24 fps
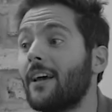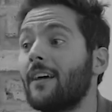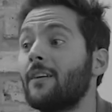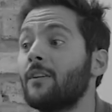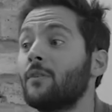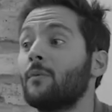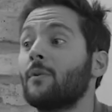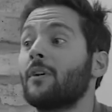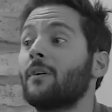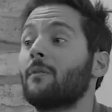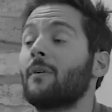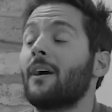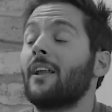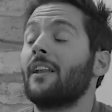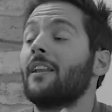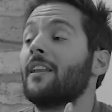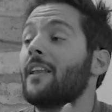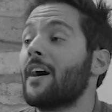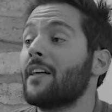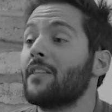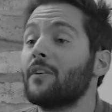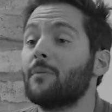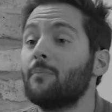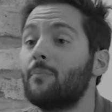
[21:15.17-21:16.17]
you want to write
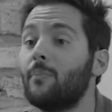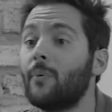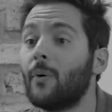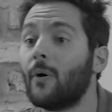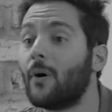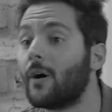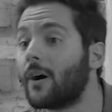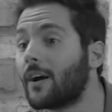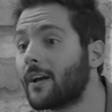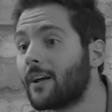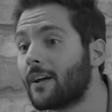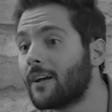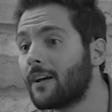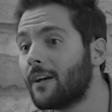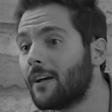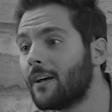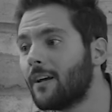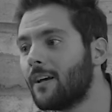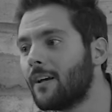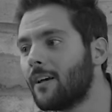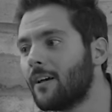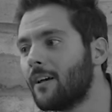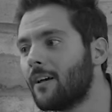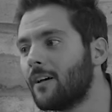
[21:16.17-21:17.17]
another book
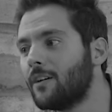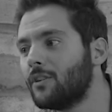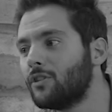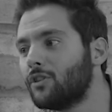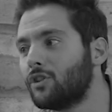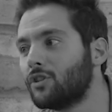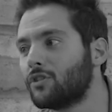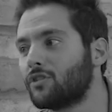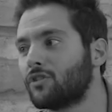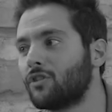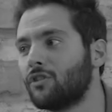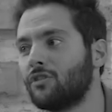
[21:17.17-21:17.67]
just